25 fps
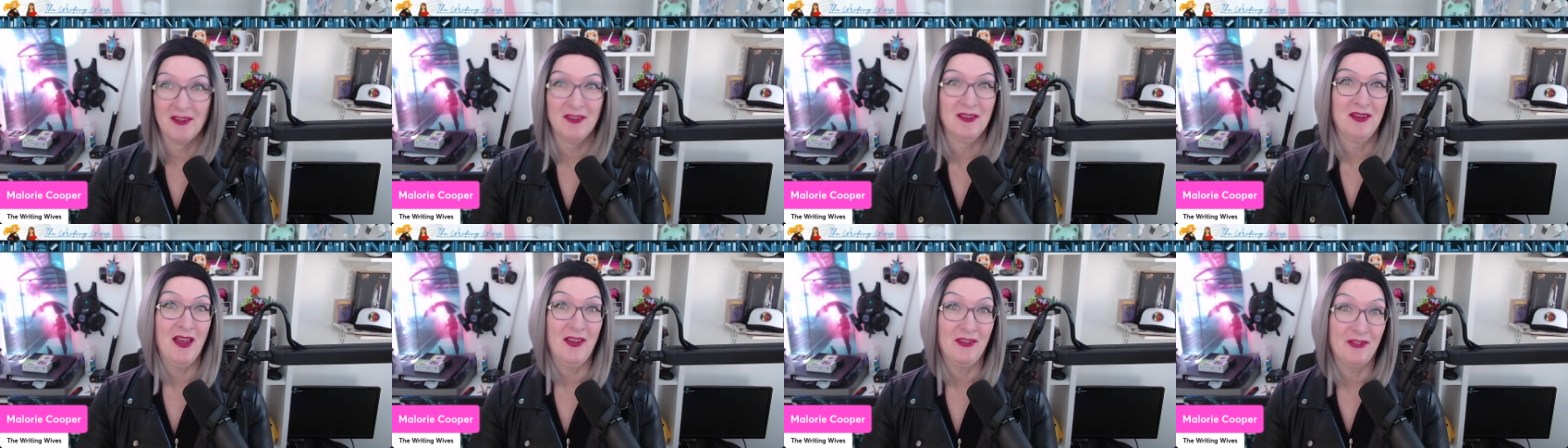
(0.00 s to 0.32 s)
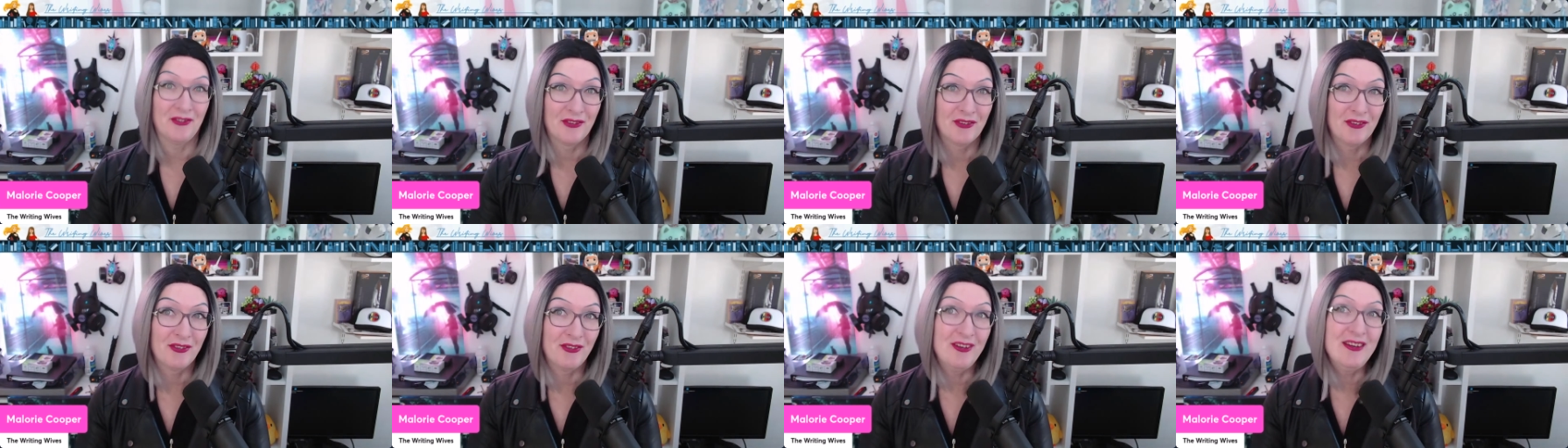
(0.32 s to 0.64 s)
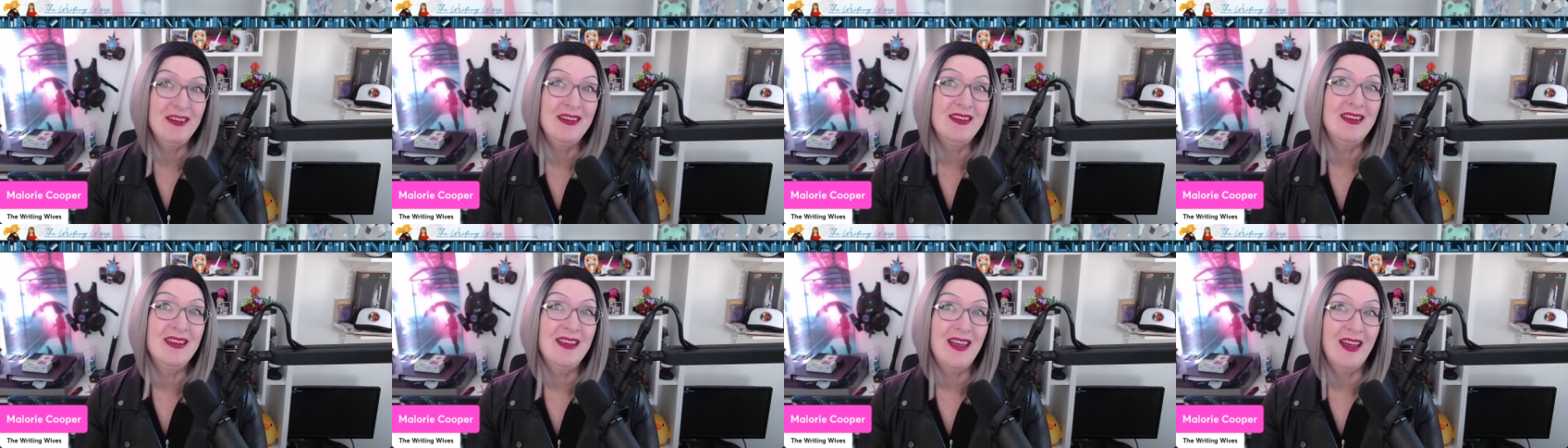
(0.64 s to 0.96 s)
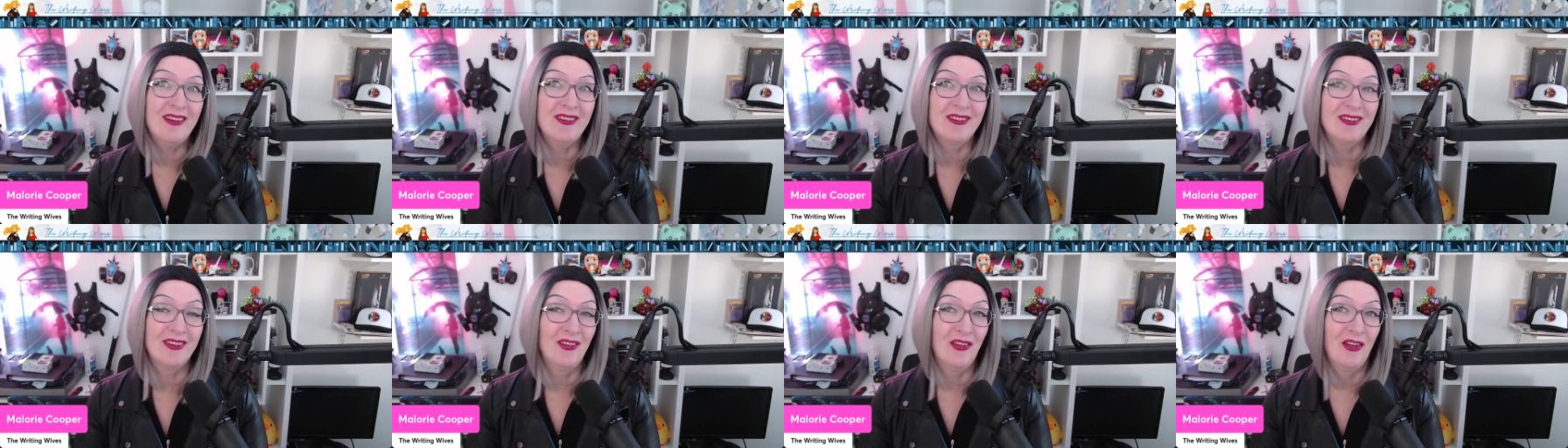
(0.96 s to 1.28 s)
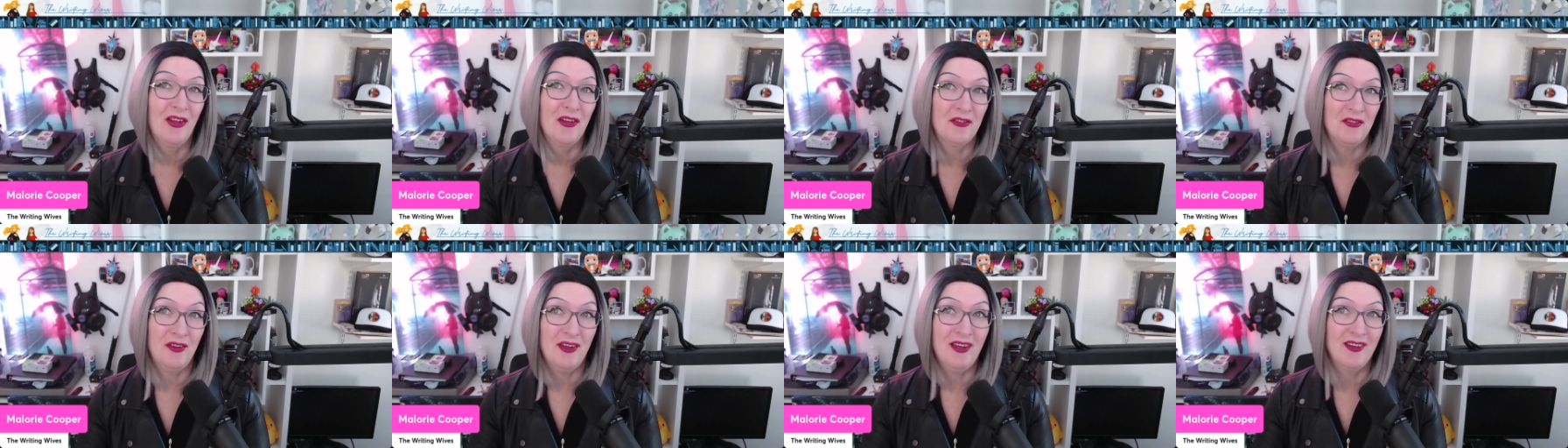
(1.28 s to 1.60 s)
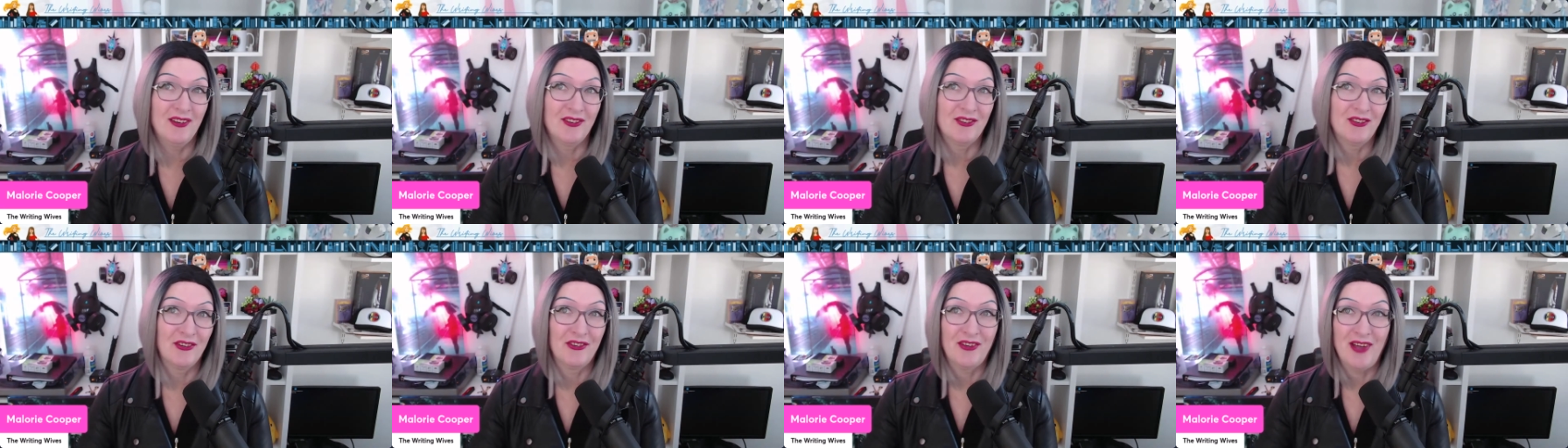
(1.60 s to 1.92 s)
Yes, CES in Las
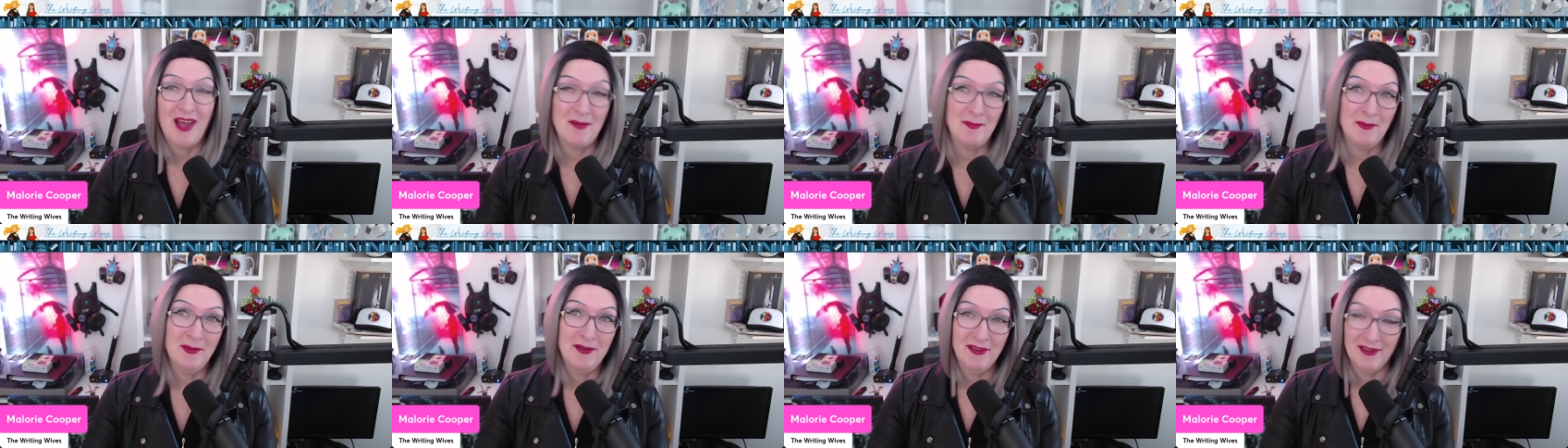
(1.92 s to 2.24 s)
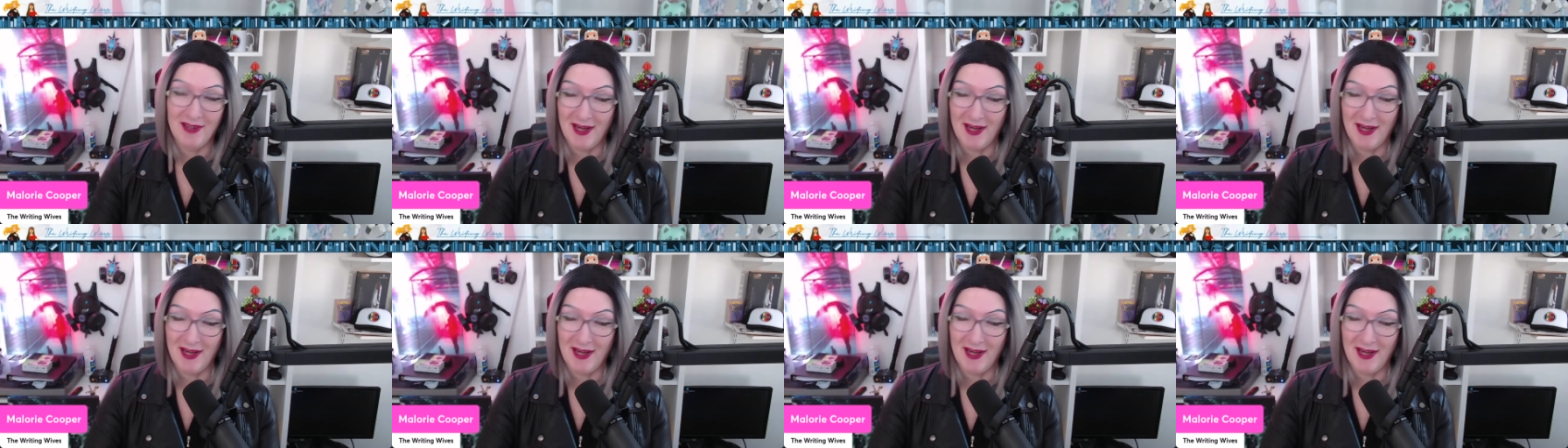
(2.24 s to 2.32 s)
Vegas just happened,